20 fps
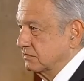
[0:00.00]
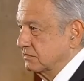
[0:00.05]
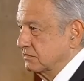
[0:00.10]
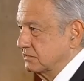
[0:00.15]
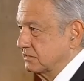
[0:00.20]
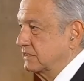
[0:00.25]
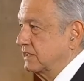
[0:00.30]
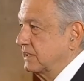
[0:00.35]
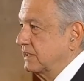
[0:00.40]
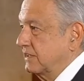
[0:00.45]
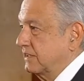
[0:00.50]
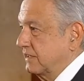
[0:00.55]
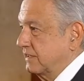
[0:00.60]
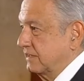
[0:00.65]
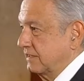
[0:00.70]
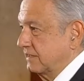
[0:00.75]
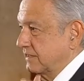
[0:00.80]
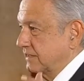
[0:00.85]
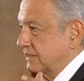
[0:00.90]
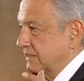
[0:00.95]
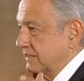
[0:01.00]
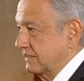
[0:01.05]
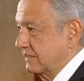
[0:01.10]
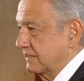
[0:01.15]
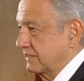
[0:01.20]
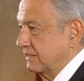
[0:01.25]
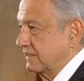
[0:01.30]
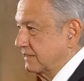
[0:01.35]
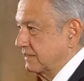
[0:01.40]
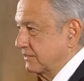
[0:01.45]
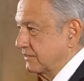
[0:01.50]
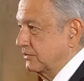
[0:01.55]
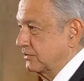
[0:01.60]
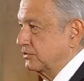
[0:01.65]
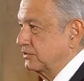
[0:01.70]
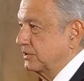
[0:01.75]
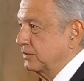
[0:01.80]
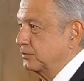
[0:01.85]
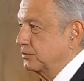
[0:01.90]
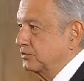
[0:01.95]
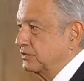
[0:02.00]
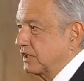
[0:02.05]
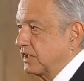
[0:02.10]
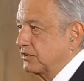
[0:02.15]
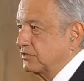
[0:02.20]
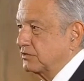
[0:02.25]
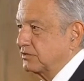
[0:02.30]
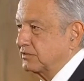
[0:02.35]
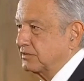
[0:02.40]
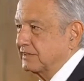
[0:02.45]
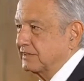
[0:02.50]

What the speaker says: de los diputados y